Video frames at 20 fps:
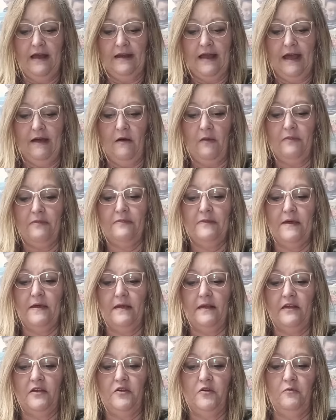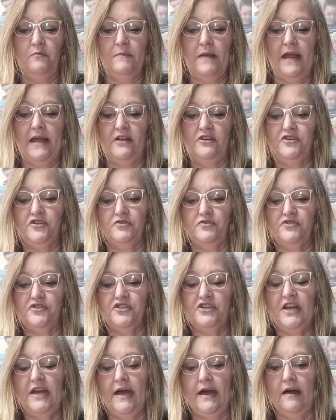on how thick you made your
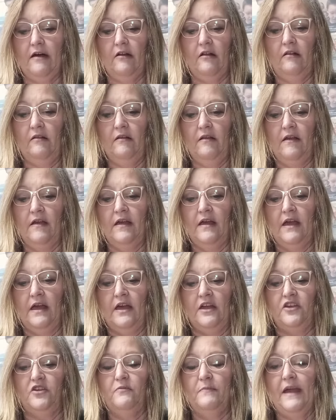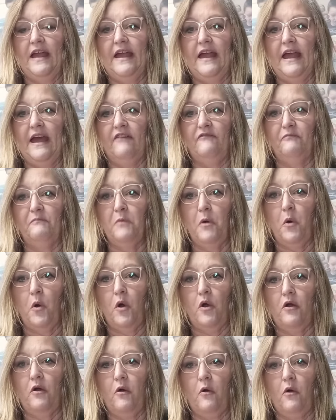shell, you may have
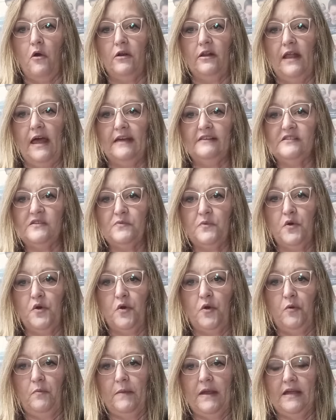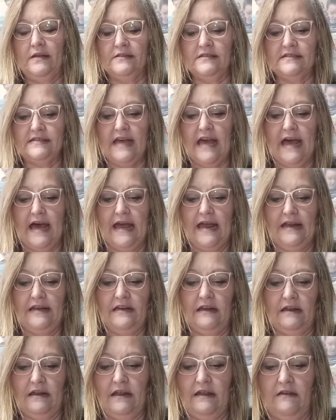more or less room
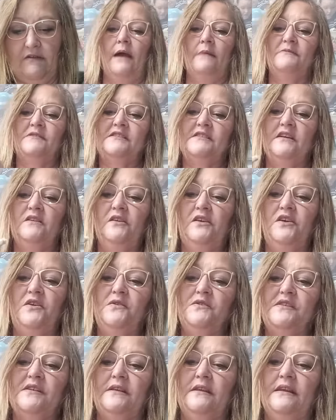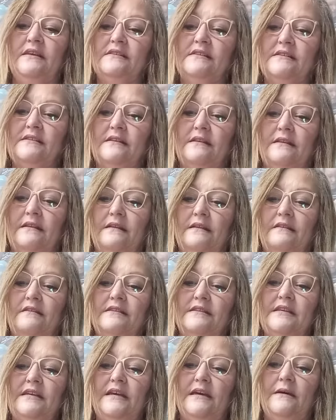inside. I'm still using this
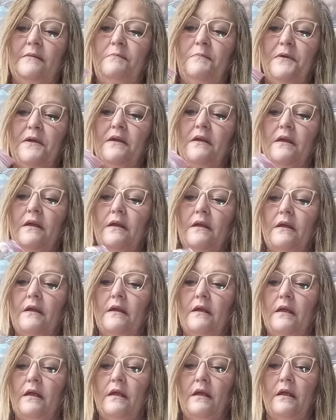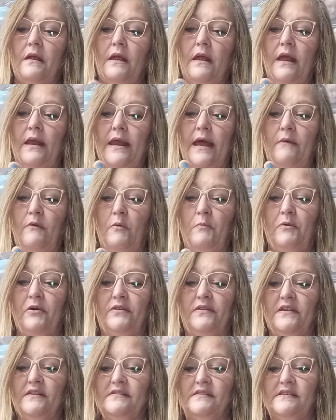tip, and I will
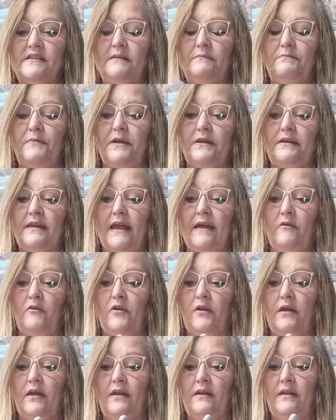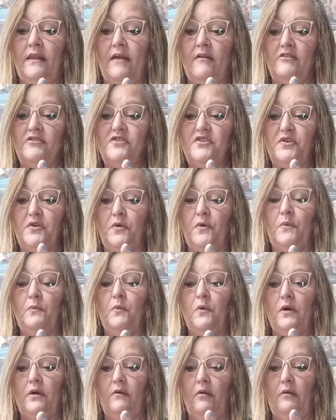put this tip down in there too.
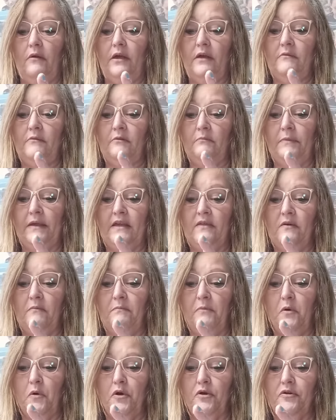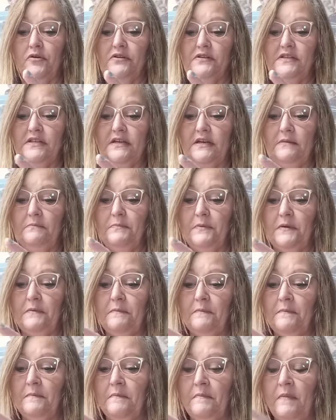Well, it'll be the border tip.
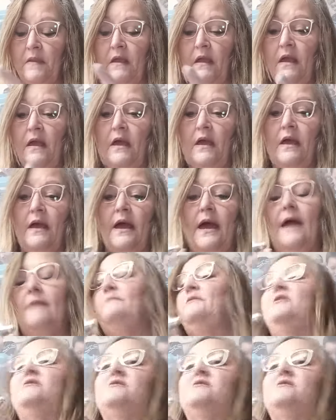I'm